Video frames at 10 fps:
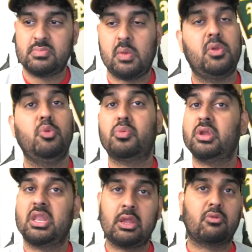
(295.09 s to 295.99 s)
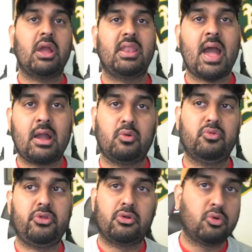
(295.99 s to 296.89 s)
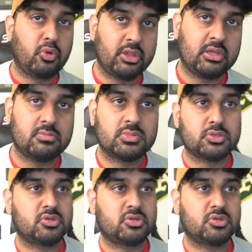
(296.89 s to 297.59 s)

maybe you bring in a right tackle, Daryl Williams,